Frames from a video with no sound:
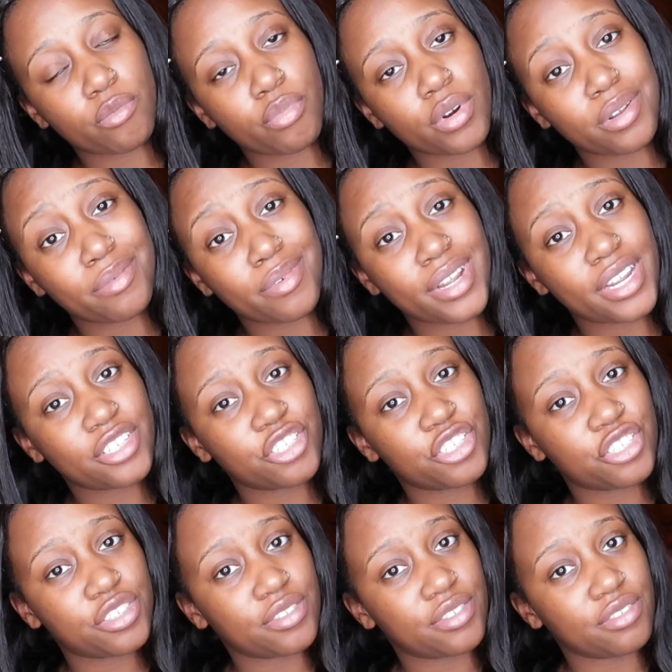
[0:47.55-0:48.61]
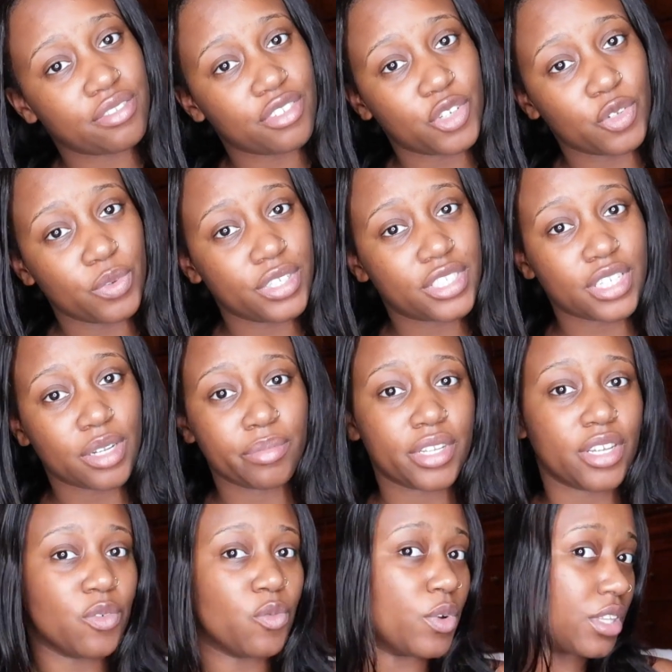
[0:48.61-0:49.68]
pretty much doing
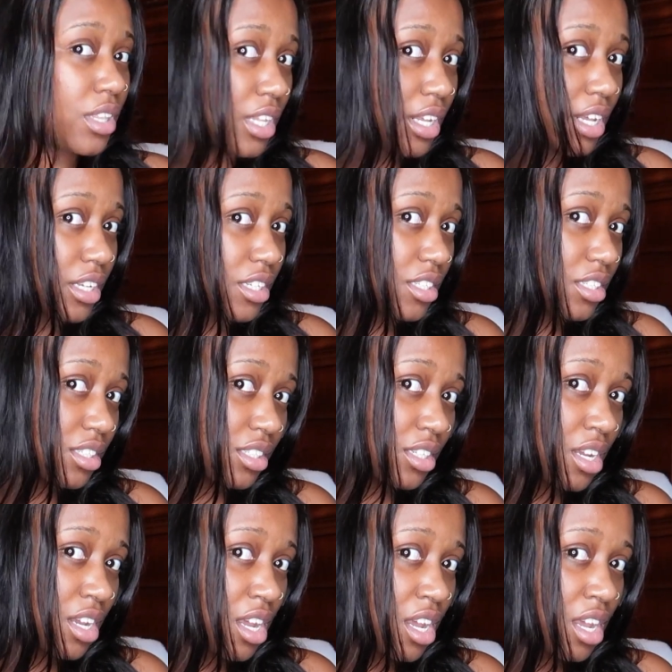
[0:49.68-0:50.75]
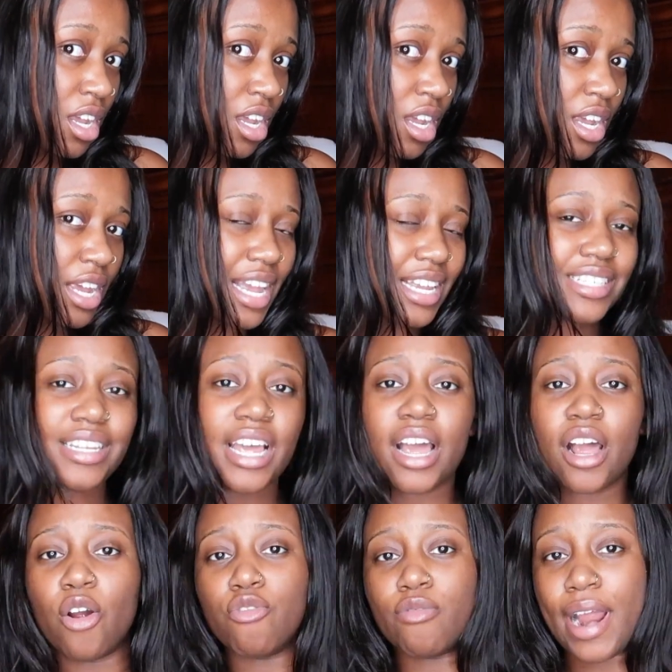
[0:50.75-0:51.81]
something with this. It's
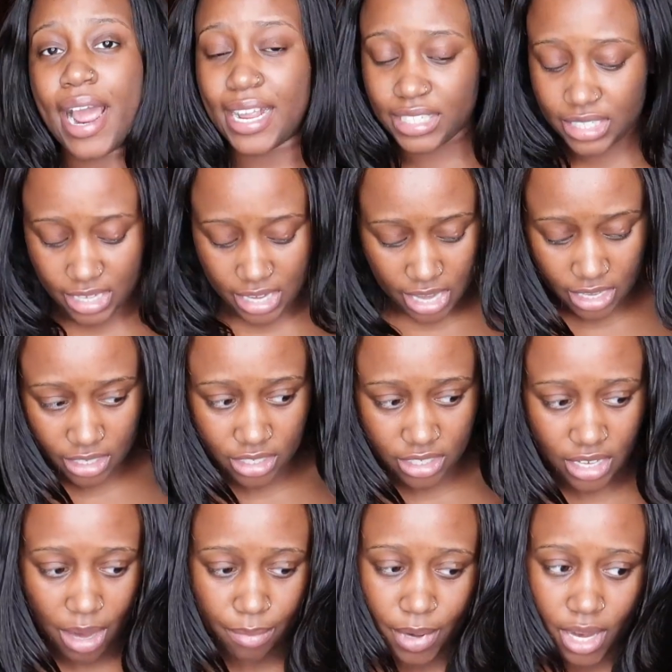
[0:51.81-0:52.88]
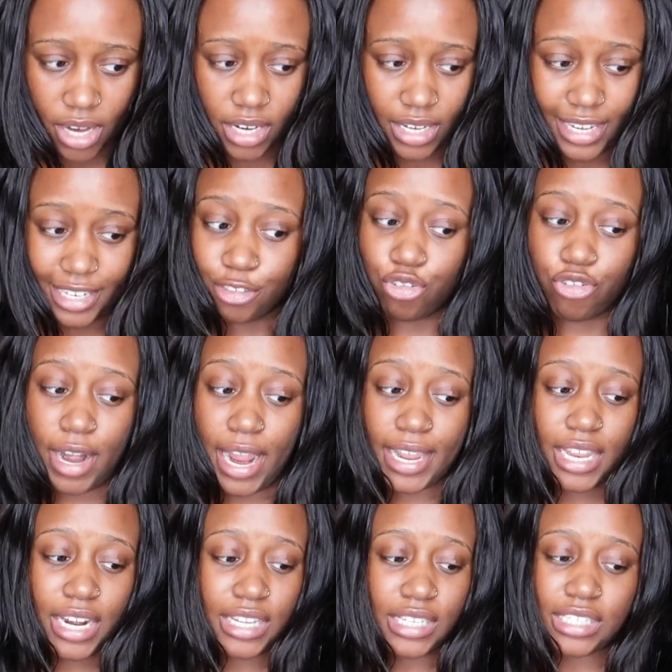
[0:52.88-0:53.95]
not a rat's nest. I'm not gonna like
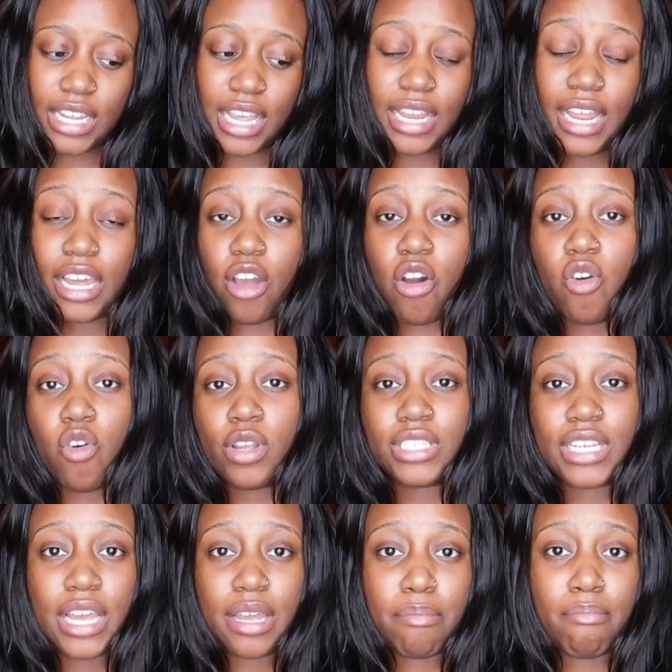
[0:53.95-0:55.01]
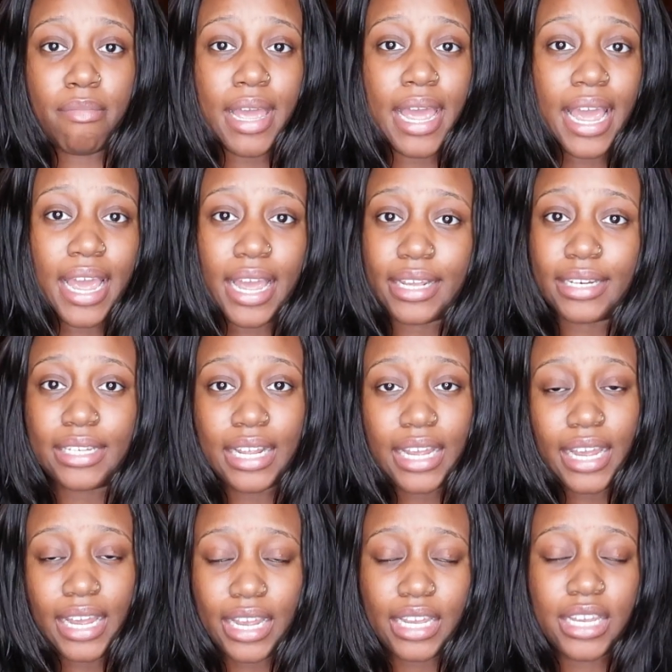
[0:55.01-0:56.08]
drag it and say like, oh, it's like mad
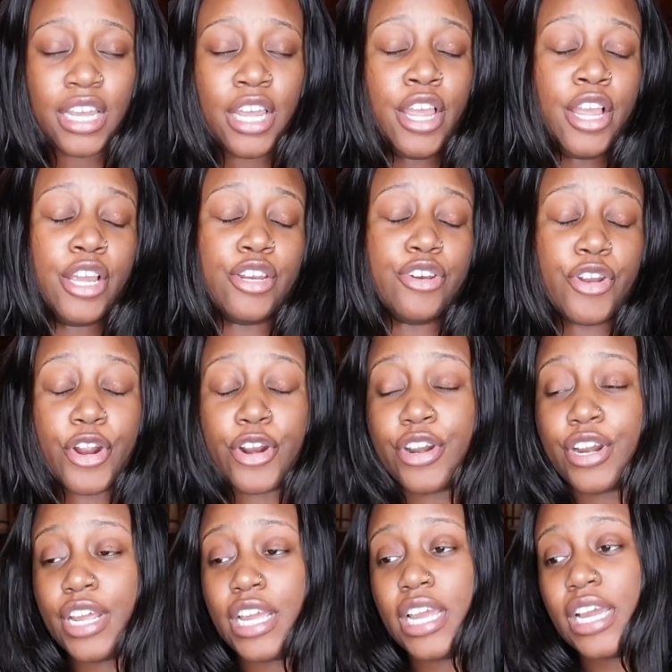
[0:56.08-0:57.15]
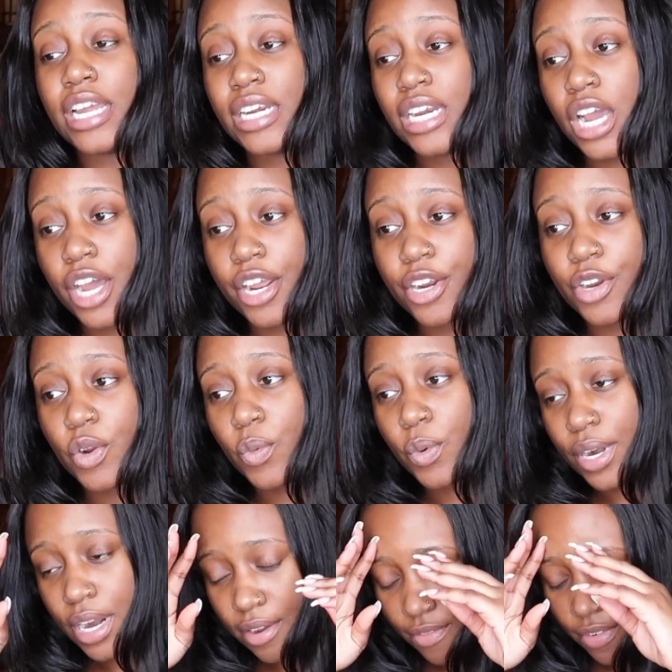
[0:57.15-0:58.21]
like dirty and knotted or
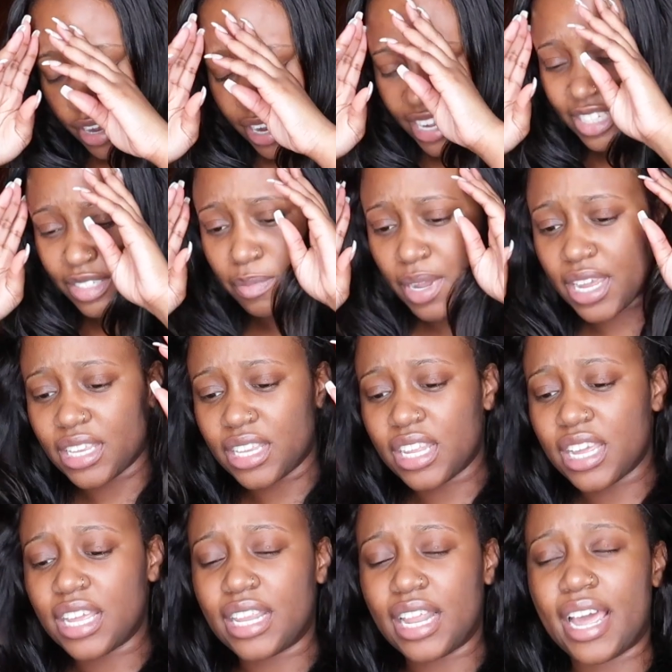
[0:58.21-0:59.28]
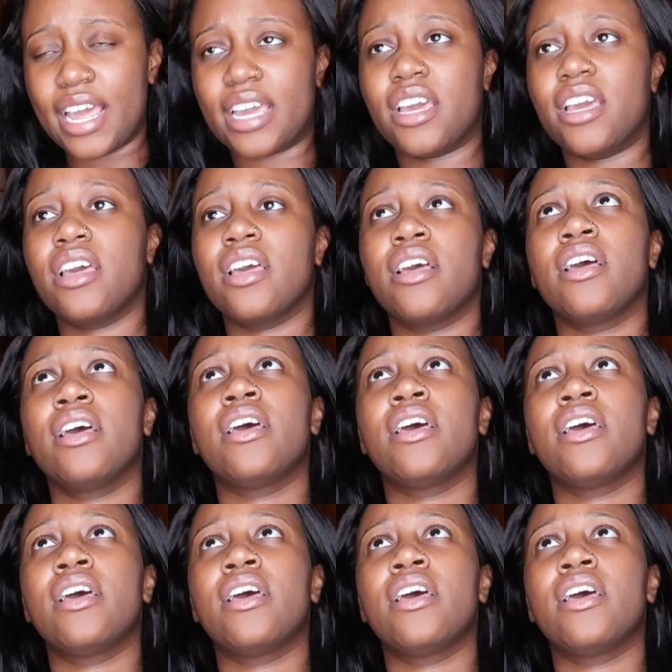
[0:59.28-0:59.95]
whatever. It's mainly like,